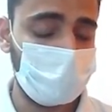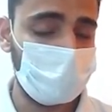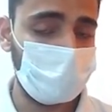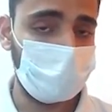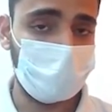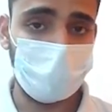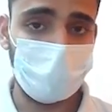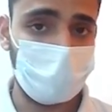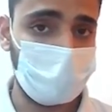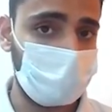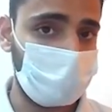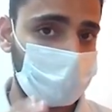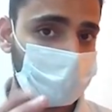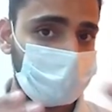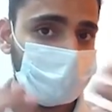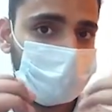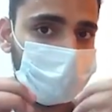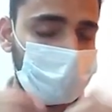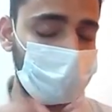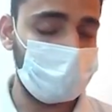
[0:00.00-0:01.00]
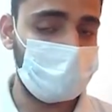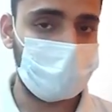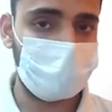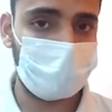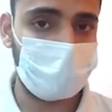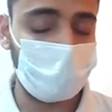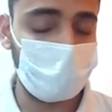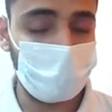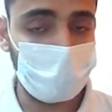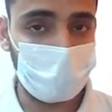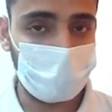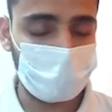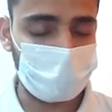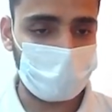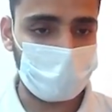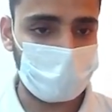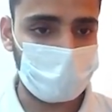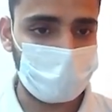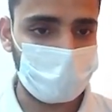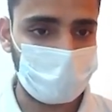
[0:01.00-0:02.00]
run? Just give me
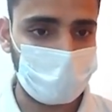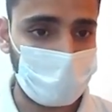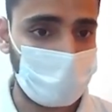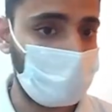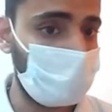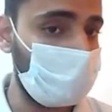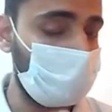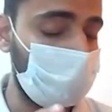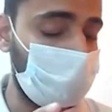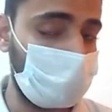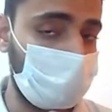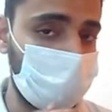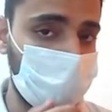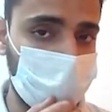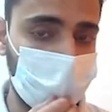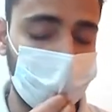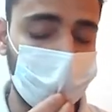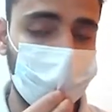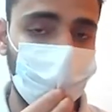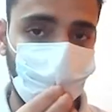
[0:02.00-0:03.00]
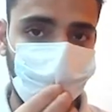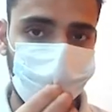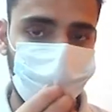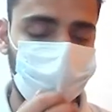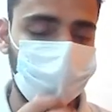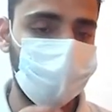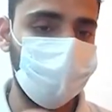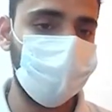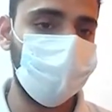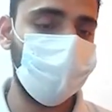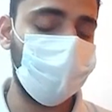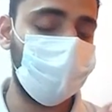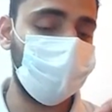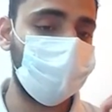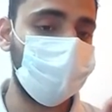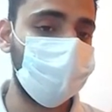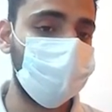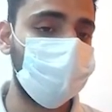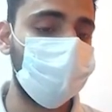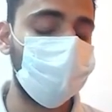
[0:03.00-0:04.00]
answers. How many times do you think really that
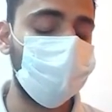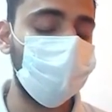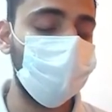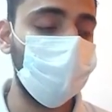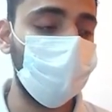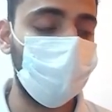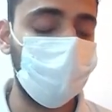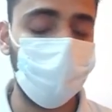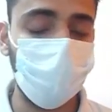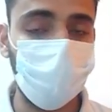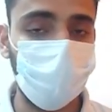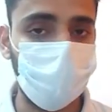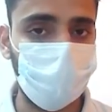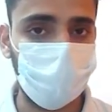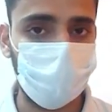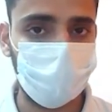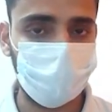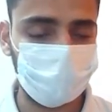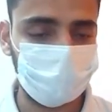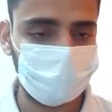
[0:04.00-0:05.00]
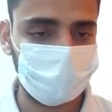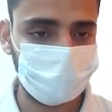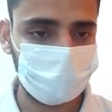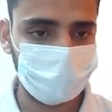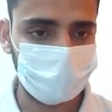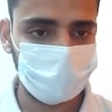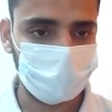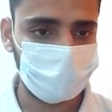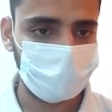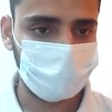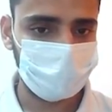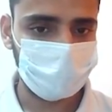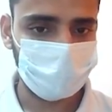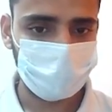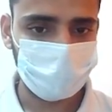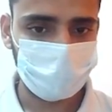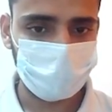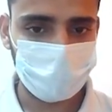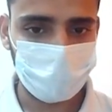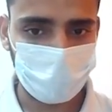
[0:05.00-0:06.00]
this loop will run?
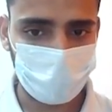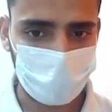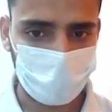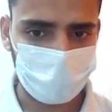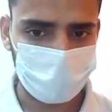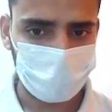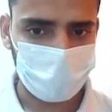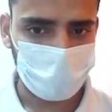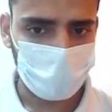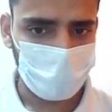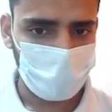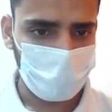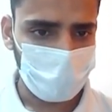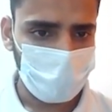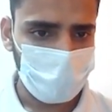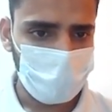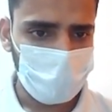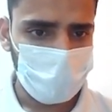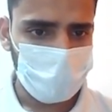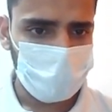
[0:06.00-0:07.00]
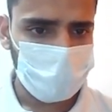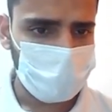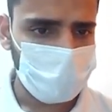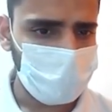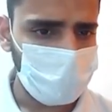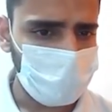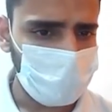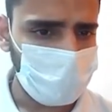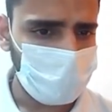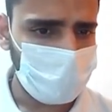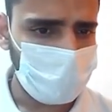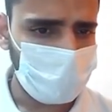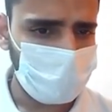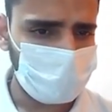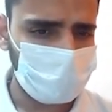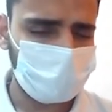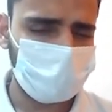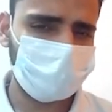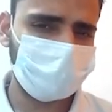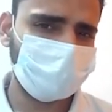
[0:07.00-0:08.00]
Okay, so
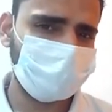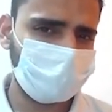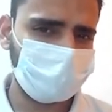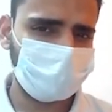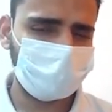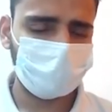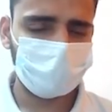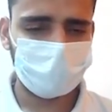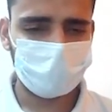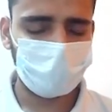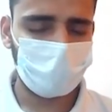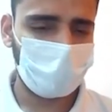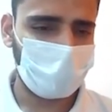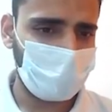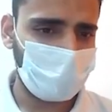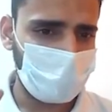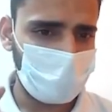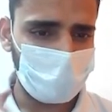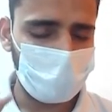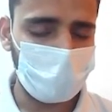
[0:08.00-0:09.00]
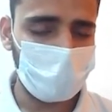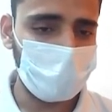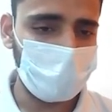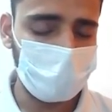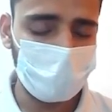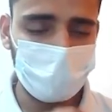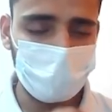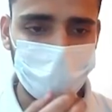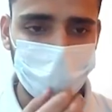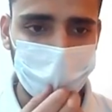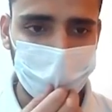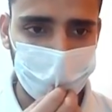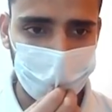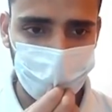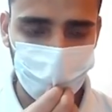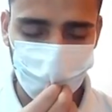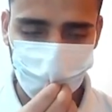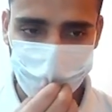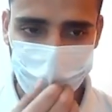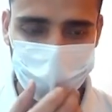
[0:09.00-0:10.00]
I have heard many
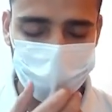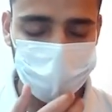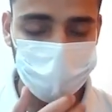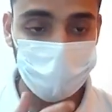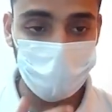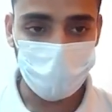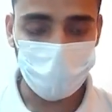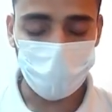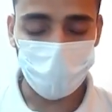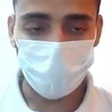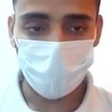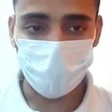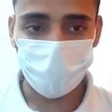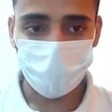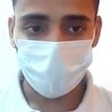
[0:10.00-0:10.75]
replies that